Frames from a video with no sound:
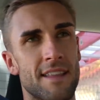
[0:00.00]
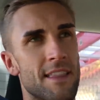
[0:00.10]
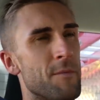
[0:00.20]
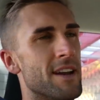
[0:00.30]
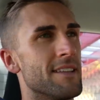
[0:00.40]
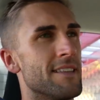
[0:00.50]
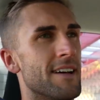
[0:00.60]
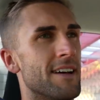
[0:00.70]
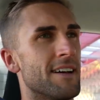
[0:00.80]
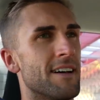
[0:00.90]
then we did
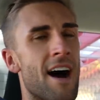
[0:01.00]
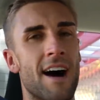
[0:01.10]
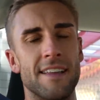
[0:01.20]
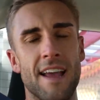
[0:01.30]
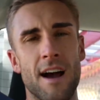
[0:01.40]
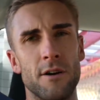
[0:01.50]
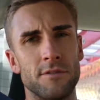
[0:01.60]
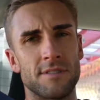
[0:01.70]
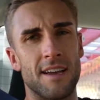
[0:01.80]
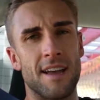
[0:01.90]
the
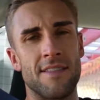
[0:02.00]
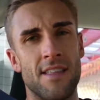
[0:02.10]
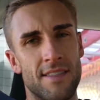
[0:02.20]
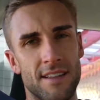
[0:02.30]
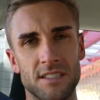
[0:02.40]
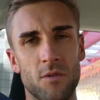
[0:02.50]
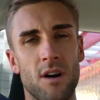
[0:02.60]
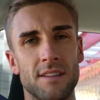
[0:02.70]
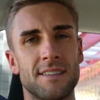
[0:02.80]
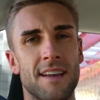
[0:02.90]
RDLs, and then the
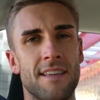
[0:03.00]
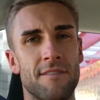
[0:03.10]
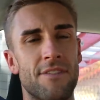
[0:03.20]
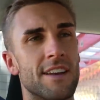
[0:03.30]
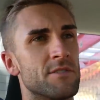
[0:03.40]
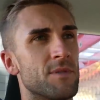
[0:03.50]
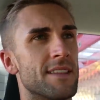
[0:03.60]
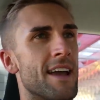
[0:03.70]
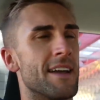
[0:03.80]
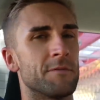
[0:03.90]
squats, and then finished with
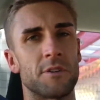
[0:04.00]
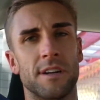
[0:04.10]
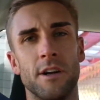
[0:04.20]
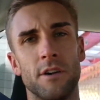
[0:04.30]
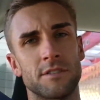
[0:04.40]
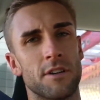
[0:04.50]
the hamstring curl.